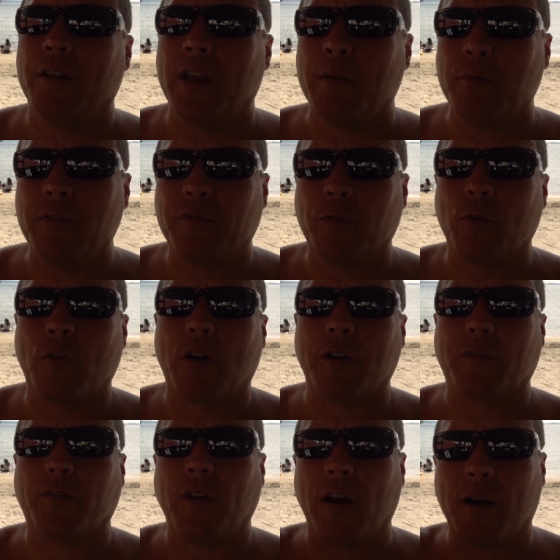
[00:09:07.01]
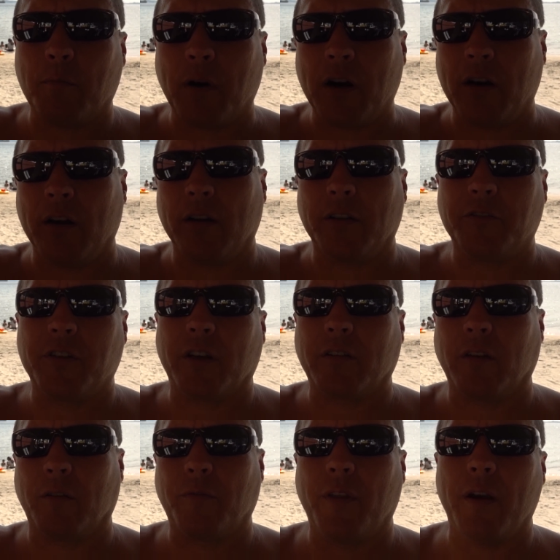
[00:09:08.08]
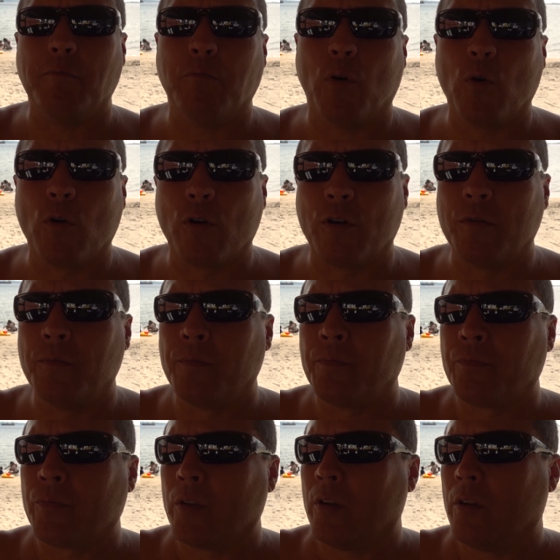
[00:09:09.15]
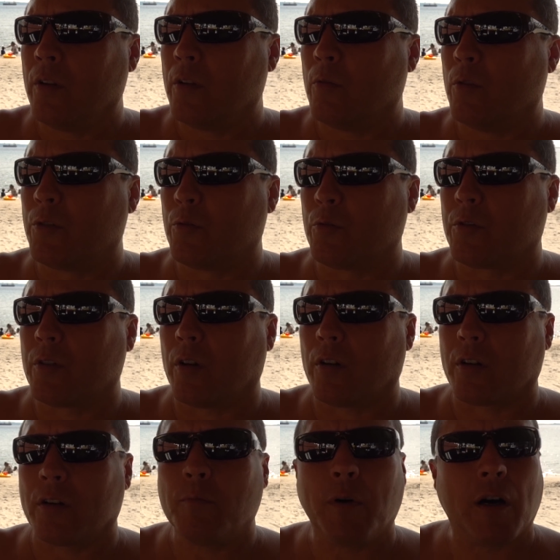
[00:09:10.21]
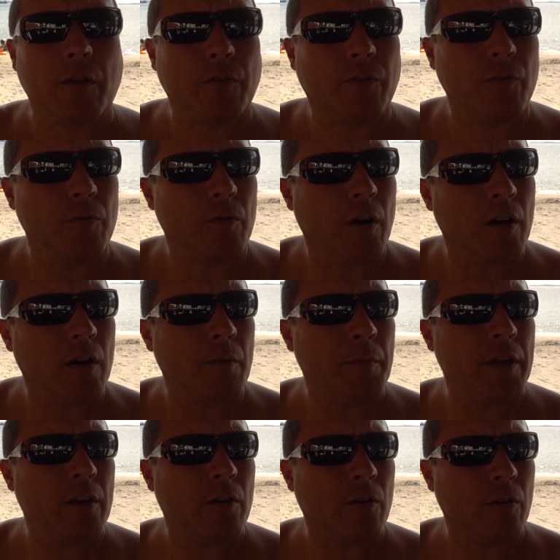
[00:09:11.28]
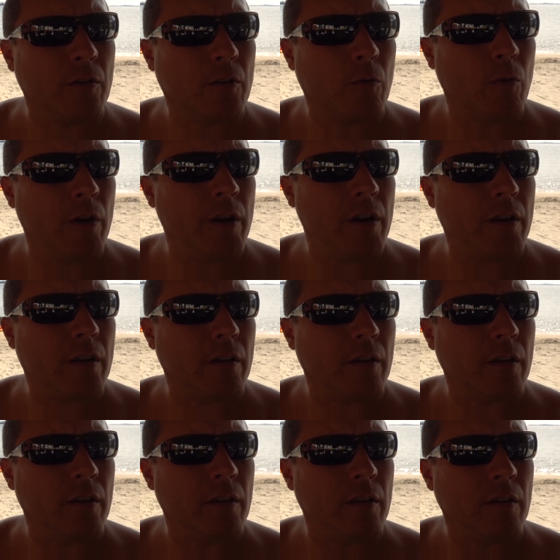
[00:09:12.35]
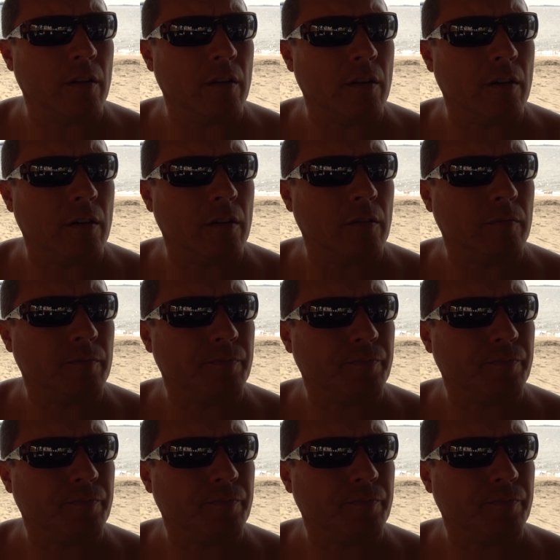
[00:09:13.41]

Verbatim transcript: day before, I stopped by and I checked out that board, which was talking about tsunami, earthquake, and uh,